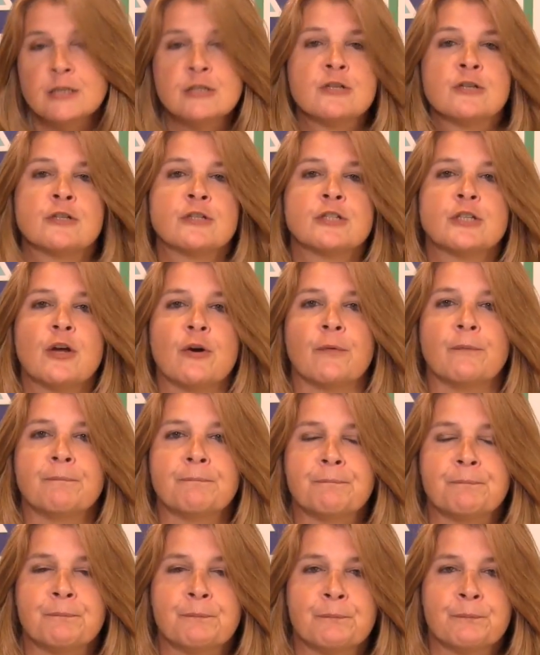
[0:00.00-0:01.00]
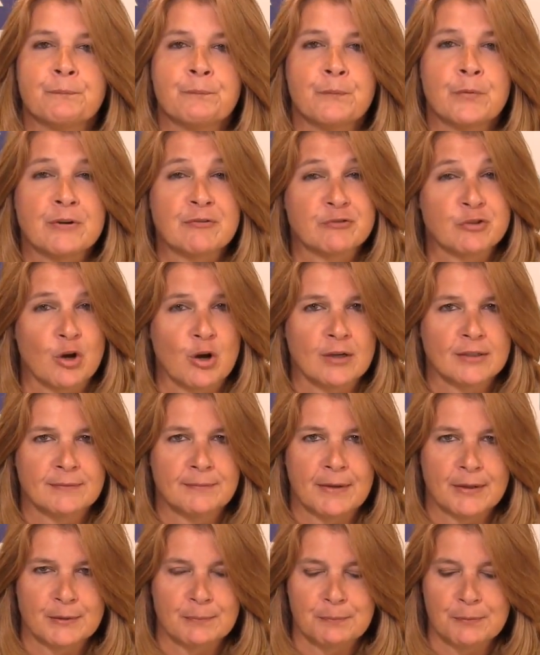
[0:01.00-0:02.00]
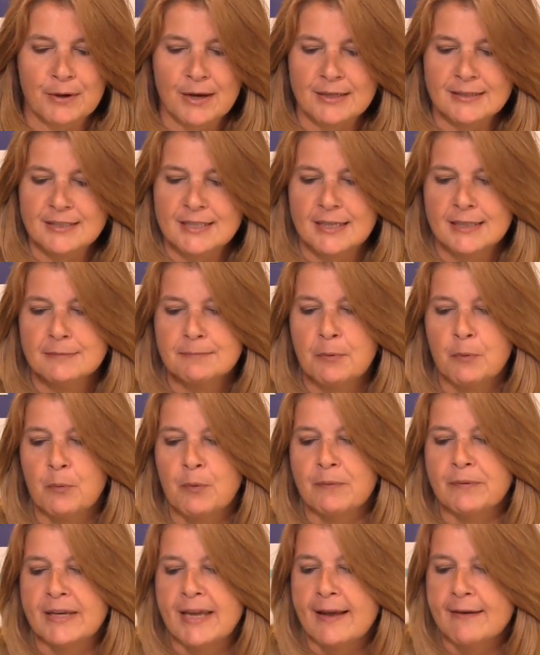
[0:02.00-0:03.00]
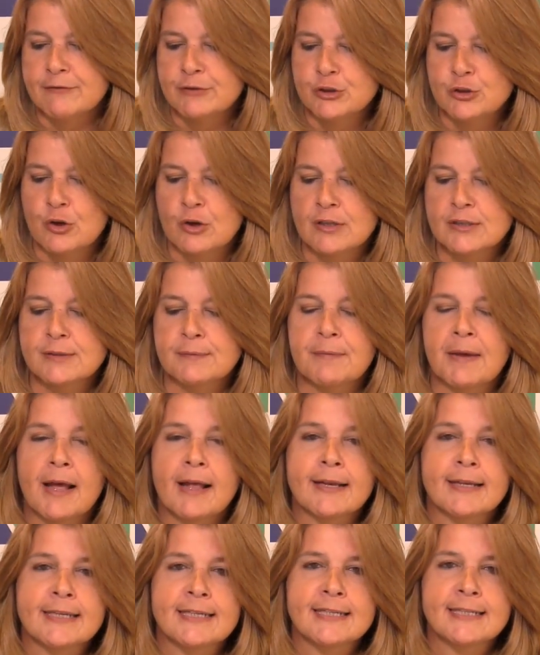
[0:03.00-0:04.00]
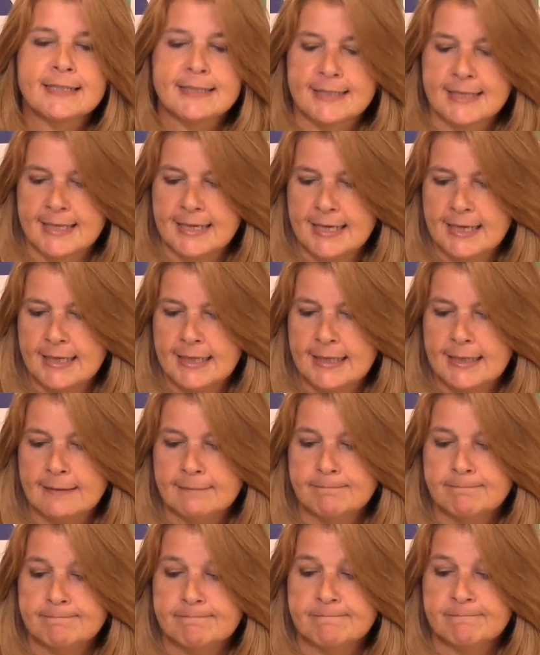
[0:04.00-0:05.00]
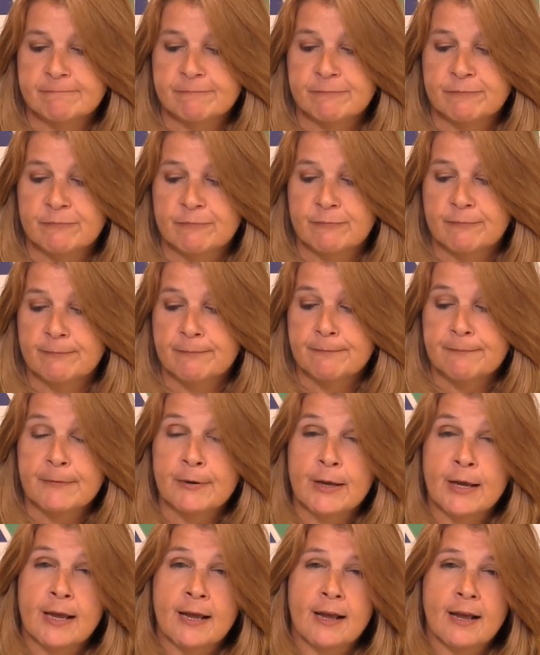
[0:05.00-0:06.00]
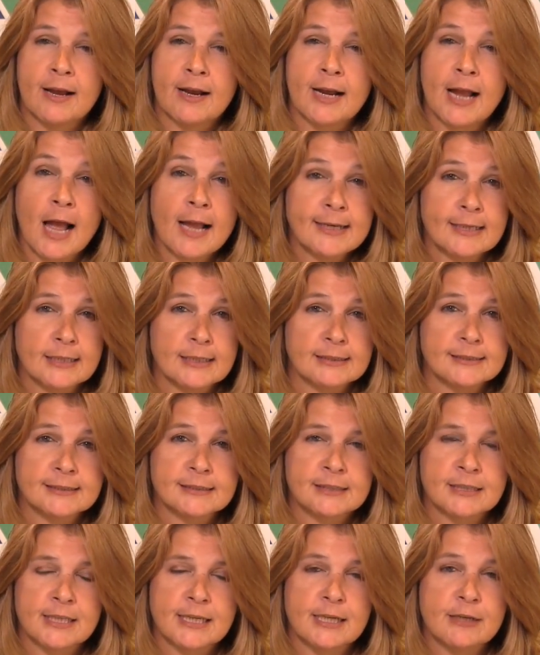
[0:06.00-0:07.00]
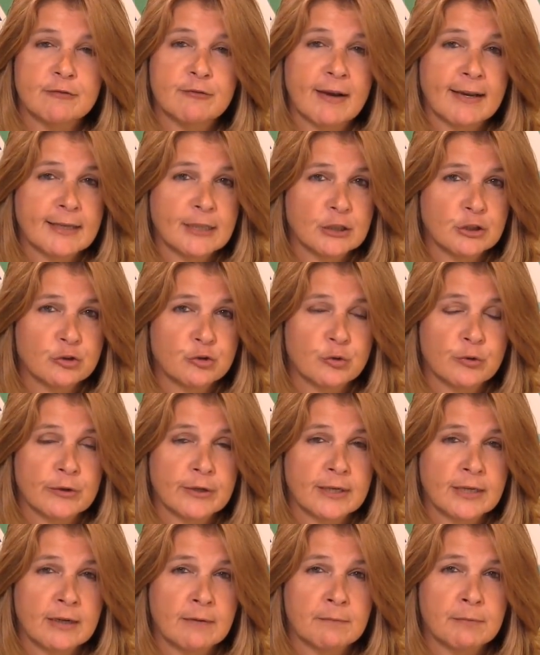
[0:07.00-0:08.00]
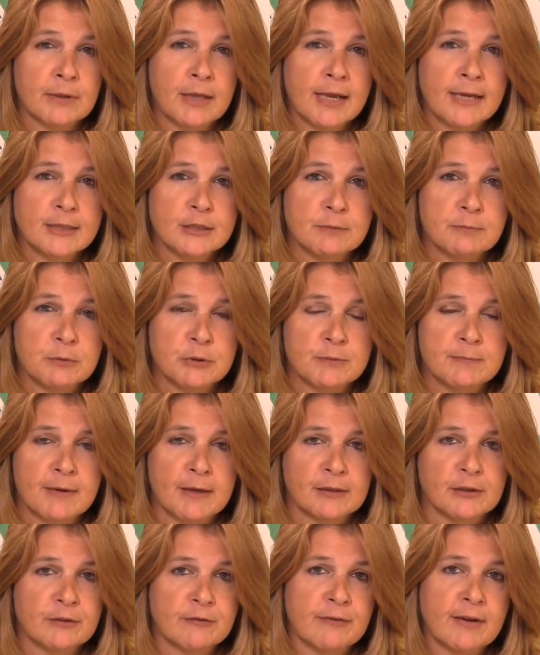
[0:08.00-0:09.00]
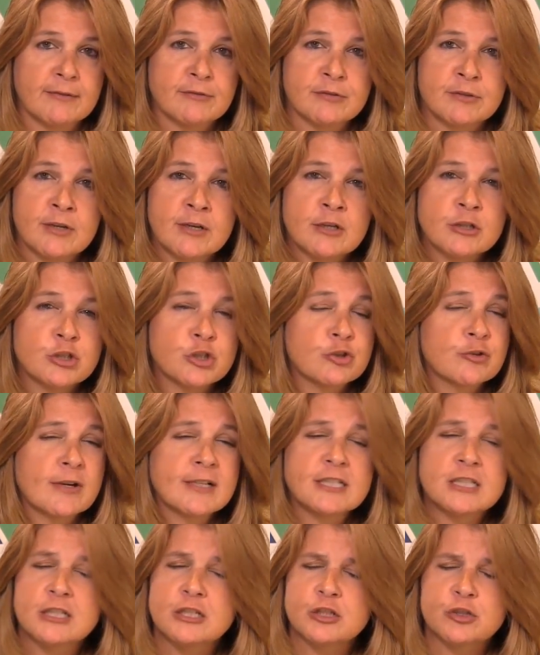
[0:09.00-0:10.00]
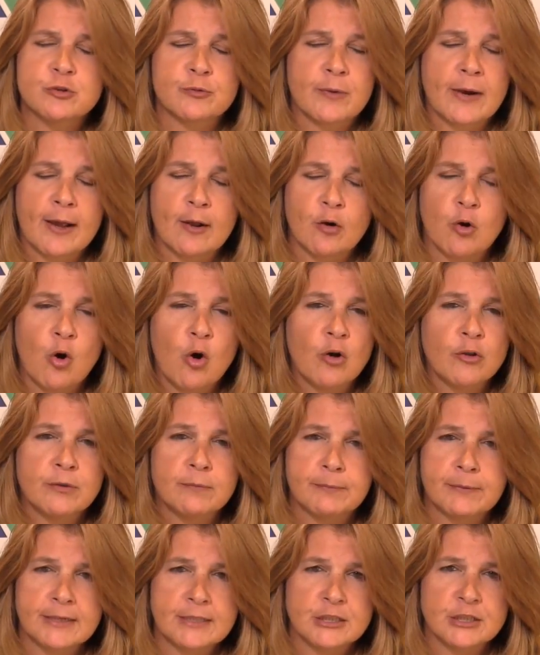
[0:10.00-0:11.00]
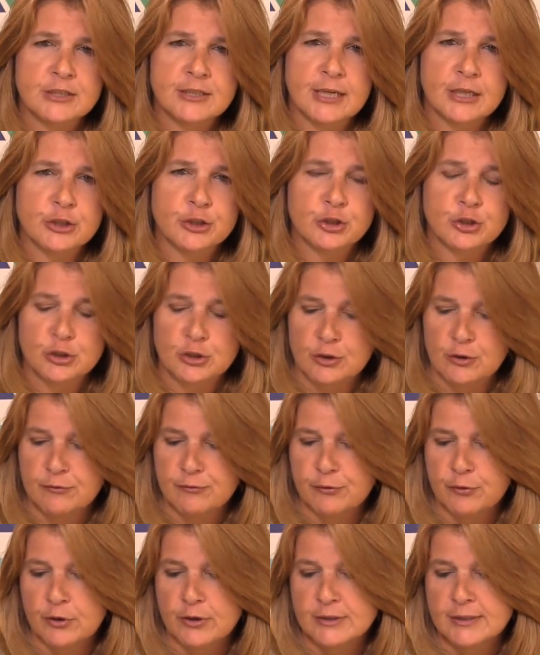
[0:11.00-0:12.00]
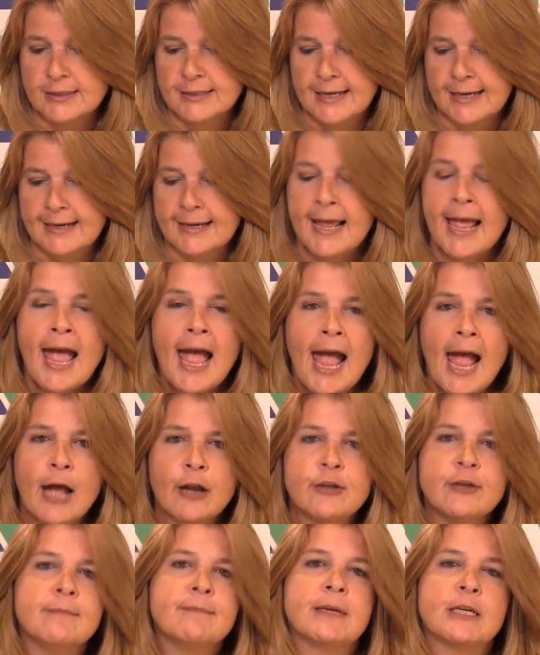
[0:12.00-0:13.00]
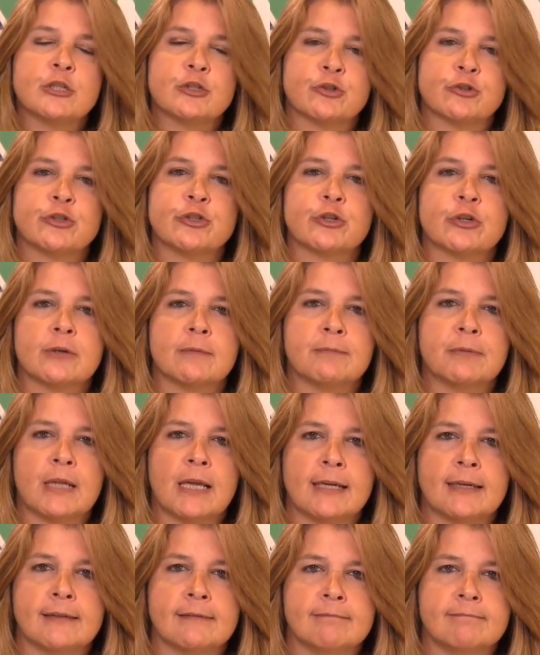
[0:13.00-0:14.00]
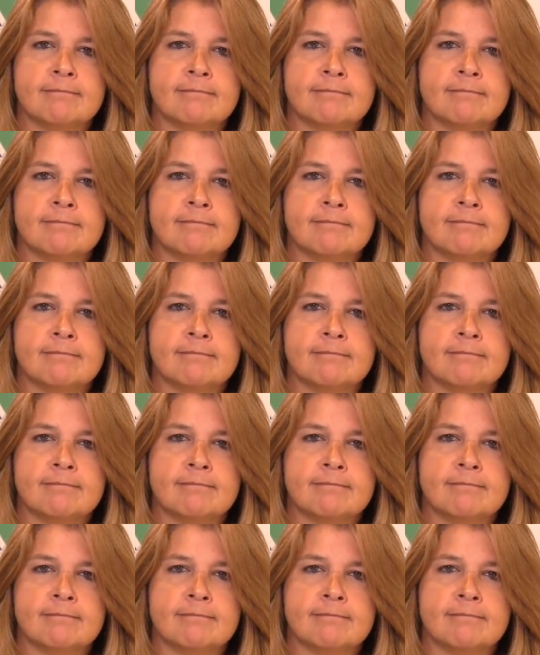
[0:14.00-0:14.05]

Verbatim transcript: So We've talked about the process, but what we haven't talked about is the guidance, the regulatory compliance perspective. I've stressed this throughout all the presentations so far to date. How do you make sure you're compliant?